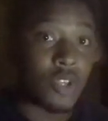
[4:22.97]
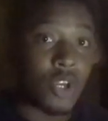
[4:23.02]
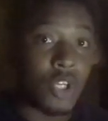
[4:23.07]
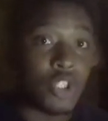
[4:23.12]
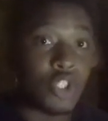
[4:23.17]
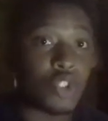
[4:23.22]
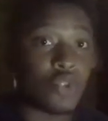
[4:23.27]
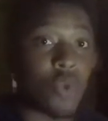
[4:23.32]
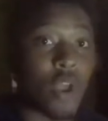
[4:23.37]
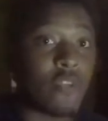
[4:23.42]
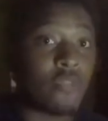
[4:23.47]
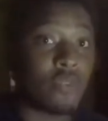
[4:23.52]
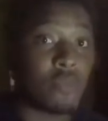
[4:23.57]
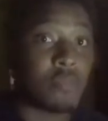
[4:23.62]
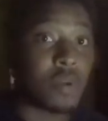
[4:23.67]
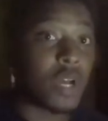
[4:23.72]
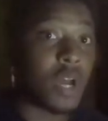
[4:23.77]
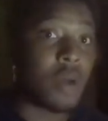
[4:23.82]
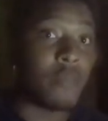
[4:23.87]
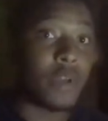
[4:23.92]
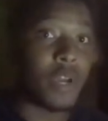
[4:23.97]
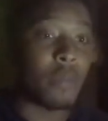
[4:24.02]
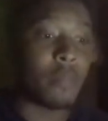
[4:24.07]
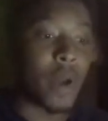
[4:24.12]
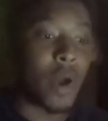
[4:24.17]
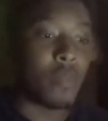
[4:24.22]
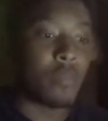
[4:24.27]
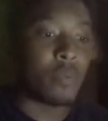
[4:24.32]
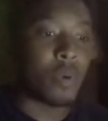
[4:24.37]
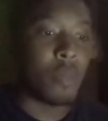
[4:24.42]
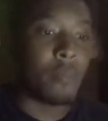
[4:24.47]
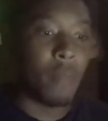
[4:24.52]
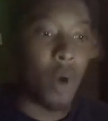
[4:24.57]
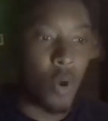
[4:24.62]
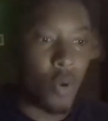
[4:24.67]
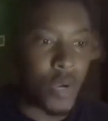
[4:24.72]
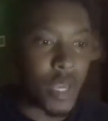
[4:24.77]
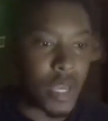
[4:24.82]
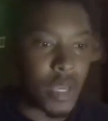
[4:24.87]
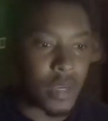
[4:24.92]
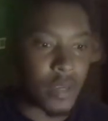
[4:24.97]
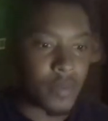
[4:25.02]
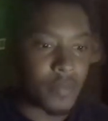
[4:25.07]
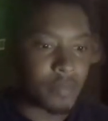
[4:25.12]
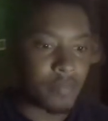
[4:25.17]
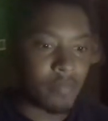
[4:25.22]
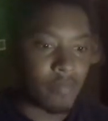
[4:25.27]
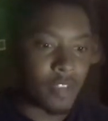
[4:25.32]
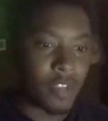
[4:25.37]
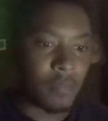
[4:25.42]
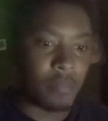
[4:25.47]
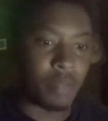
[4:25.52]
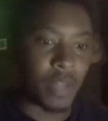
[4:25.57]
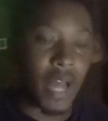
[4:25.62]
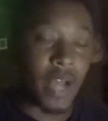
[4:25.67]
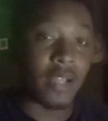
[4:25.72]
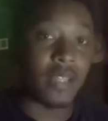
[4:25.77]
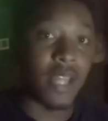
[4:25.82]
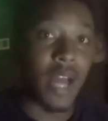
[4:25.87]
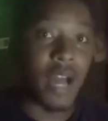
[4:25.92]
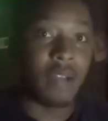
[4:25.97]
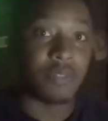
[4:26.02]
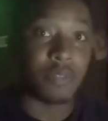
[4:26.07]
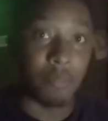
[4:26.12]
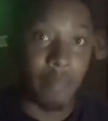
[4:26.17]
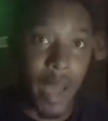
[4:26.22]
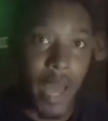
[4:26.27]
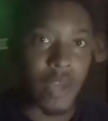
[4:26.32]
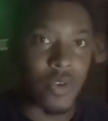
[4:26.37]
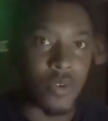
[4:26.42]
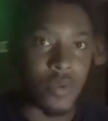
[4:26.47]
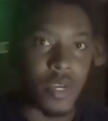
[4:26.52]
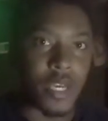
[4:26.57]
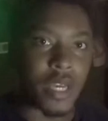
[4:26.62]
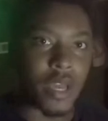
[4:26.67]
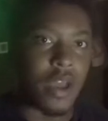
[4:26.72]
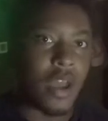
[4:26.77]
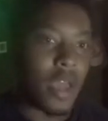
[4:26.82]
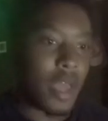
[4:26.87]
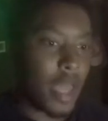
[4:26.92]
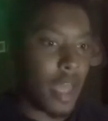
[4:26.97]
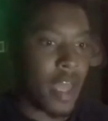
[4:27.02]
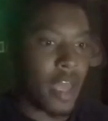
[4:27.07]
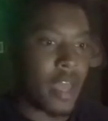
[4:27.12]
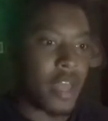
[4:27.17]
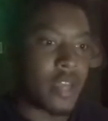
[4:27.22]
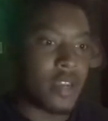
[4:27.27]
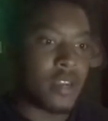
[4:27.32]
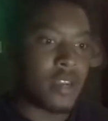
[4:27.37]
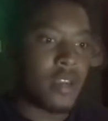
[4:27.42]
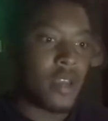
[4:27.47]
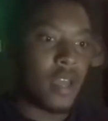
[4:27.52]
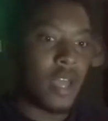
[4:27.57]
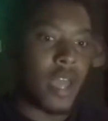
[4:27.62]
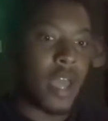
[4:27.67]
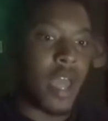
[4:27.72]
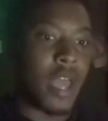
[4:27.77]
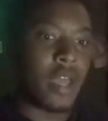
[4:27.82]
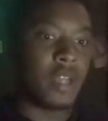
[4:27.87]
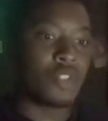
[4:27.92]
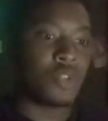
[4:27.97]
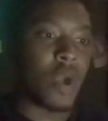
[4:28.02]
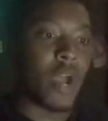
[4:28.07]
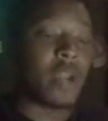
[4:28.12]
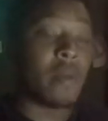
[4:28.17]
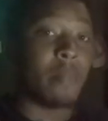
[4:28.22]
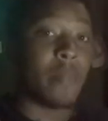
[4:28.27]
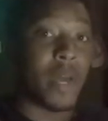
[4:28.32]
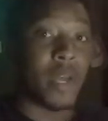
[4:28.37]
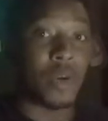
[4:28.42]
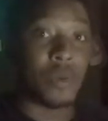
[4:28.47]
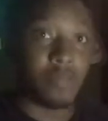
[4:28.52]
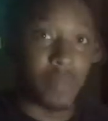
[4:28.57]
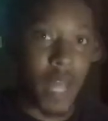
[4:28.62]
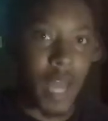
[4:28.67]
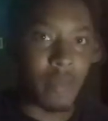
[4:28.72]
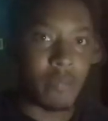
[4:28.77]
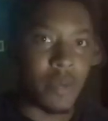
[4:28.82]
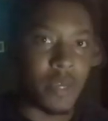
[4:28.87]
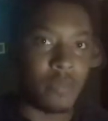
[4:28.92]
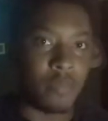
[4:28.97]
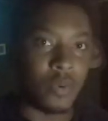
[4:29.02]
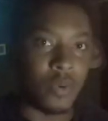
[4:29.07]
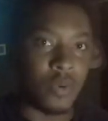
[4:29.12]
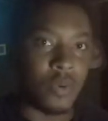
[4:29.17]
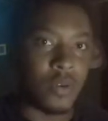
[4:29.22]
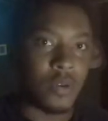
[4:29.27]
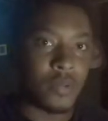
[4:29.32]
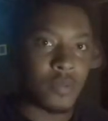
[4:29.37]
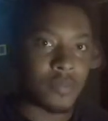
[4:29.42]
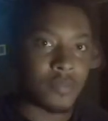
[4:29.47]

stray from becoming about promoting Black Lives Mattering and trying to better black people.